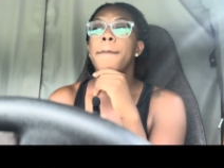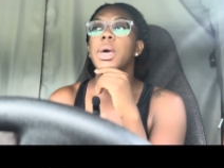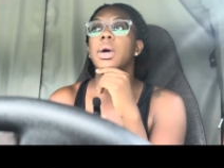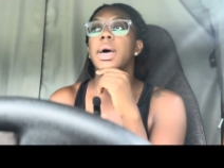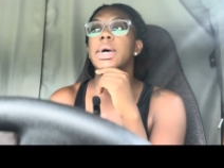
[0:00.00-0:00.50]

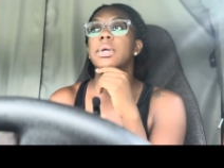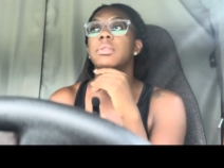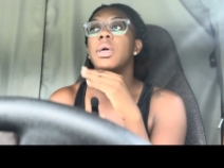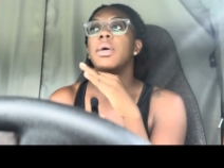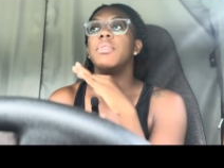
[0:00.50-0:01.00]

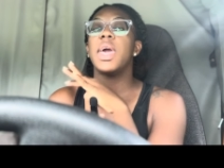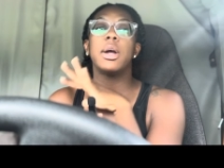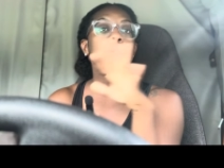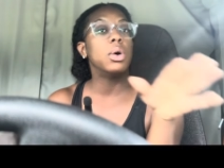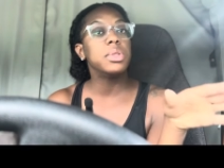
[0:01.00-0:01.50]
because they
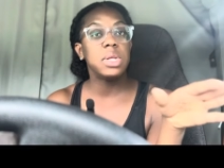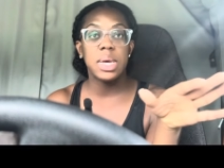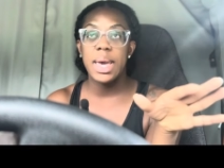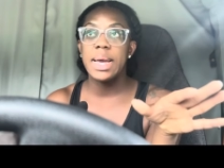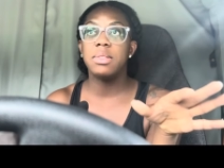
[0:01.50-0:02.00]
closed the
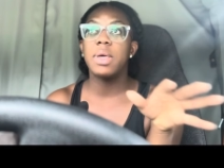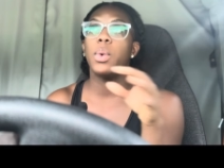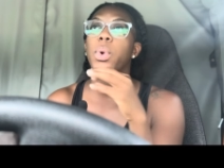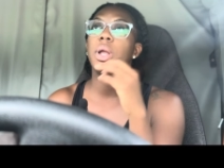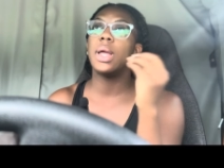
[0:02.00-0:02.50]
gates
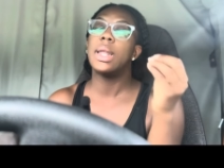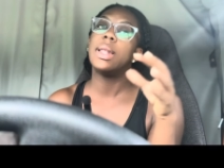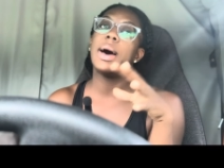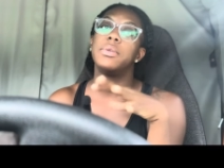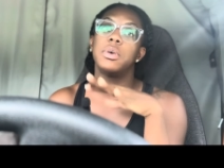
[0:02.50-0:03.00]
and we're not
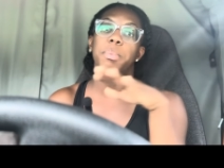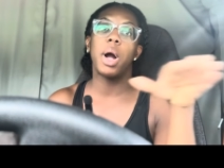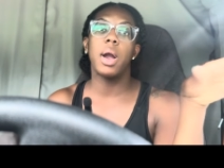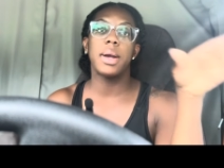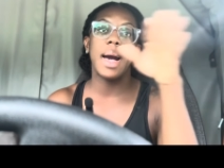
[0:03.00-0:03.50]
allowed to
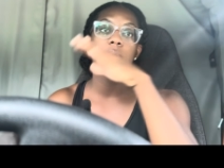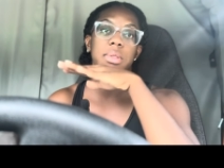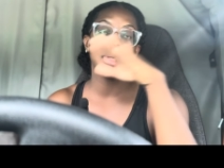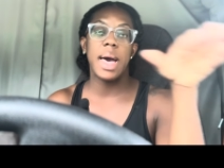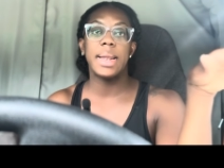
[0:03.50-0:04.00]
park
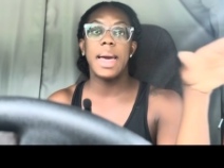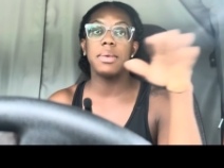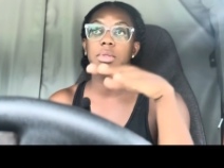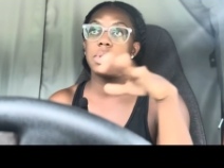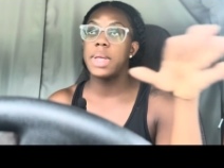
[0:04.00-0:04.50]
outside,
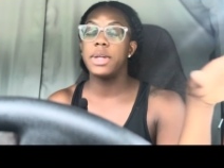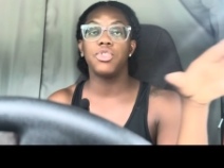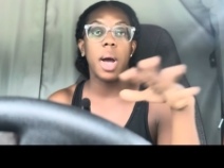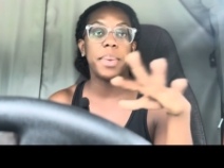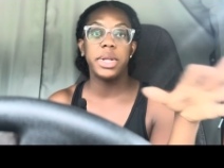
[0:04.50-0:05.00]
like
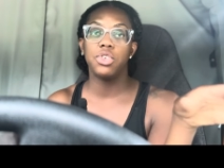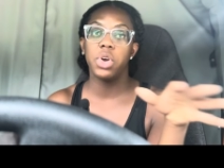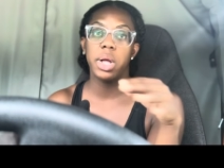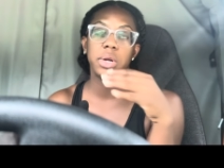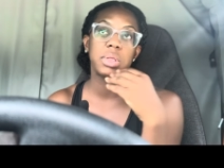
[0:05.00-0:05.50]
drop any
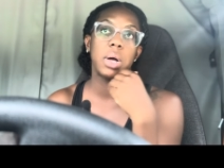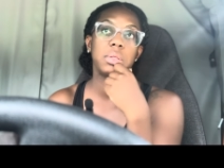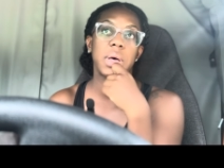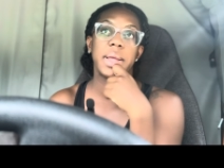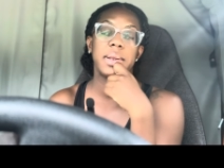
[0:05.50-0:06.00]
trailers
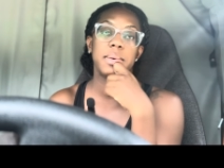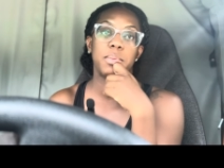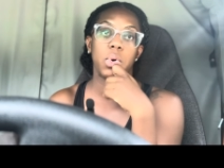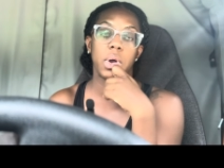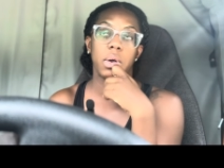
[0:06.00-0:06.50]
outside
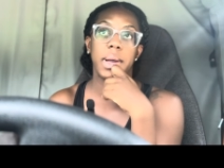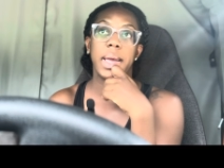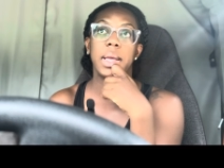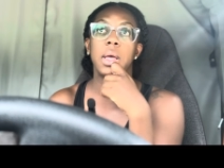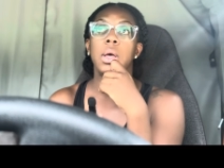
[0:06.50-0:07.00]
anymore,
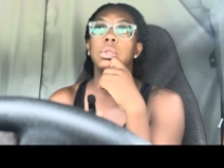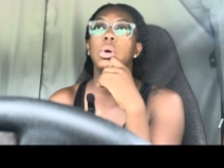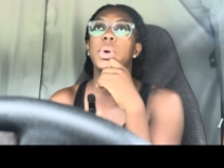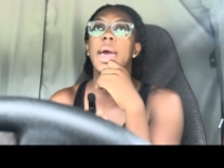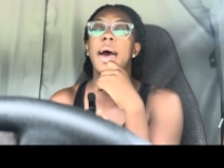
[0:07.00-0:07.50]
right?
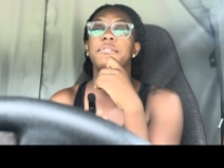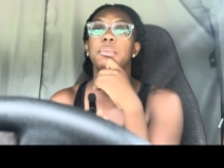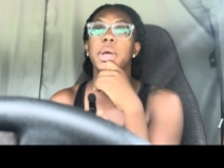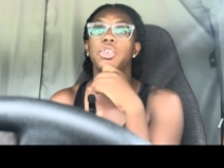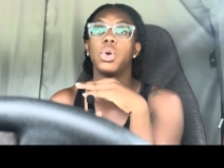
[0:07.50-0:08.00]
So we have
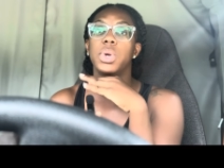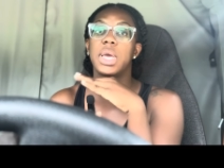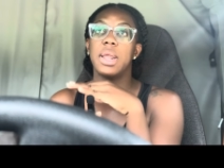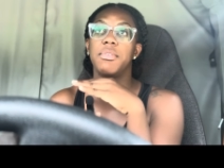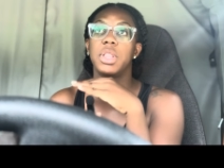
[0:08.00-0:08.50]
to make sure we
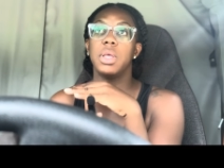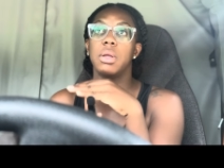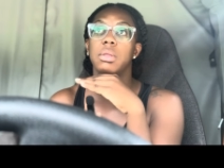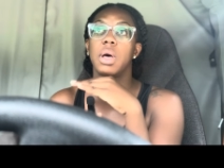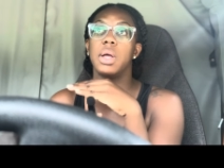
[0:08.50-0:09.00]
get
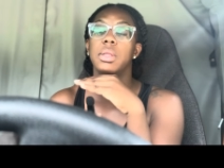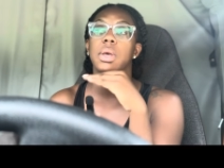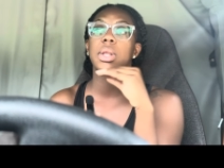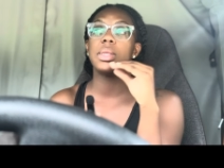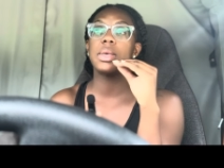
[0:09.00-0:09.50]
everything done
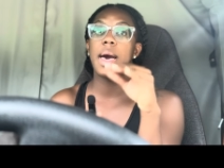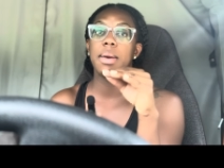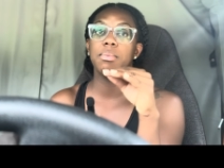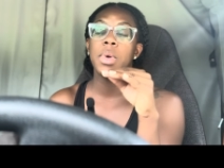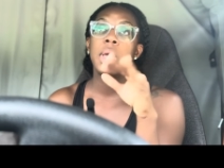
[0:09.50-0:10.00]
in
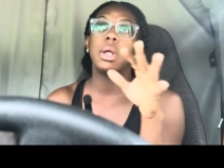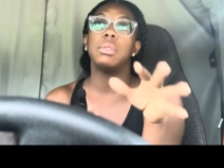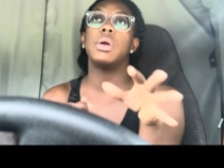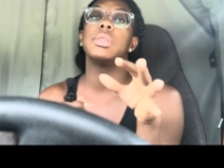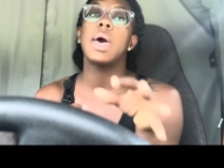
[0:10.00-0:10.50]
a
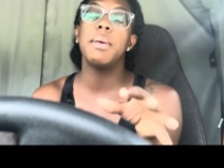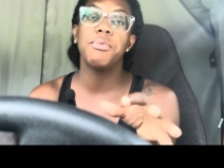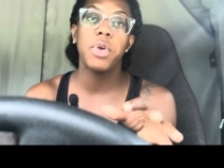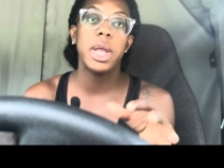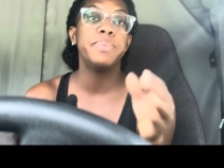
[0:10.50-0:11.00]
certain time
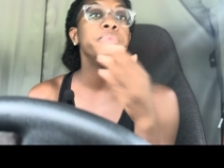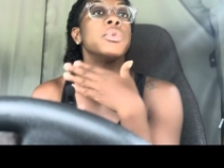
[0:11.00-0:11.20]
frame,